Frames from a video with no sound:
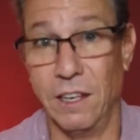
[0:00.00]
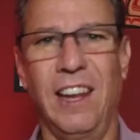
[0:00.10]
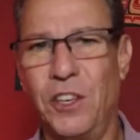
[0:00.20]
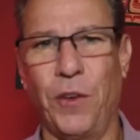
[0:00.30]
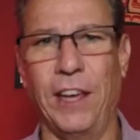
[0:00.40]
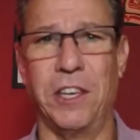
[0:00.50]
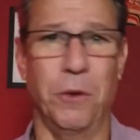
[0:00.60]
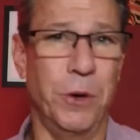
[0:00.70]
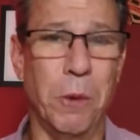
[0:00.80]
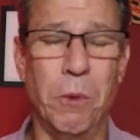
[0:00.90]
And let's face
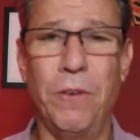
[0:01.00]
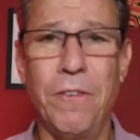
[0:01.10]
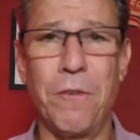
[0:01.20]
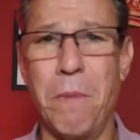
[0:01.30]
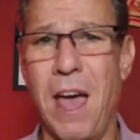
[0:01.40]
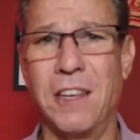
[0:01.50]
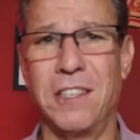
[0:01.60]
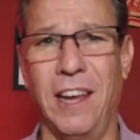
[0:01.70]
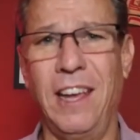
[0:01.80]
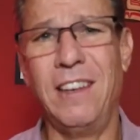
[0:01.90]
it, when you're moving from out of
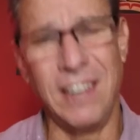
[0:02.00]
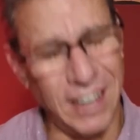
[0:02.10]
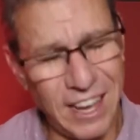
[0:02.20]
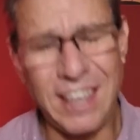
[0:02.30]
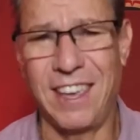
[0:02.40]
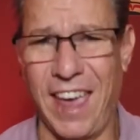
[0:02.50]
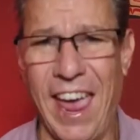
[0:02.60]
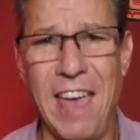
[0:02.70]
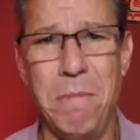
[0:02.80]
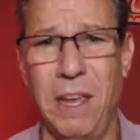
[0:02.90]
state, it
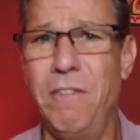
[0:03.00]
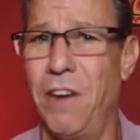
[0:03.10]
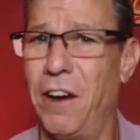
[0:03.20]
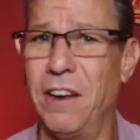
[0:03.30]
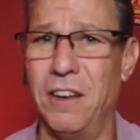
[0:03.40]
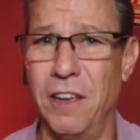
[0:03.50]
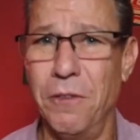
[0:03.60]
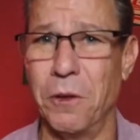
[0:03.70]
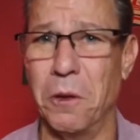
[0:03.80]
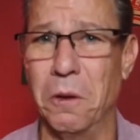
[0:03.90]
can be very
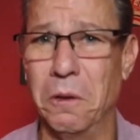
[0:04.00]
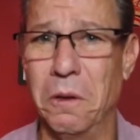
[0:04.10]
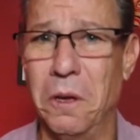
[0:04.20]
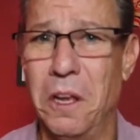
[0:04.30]
difficult.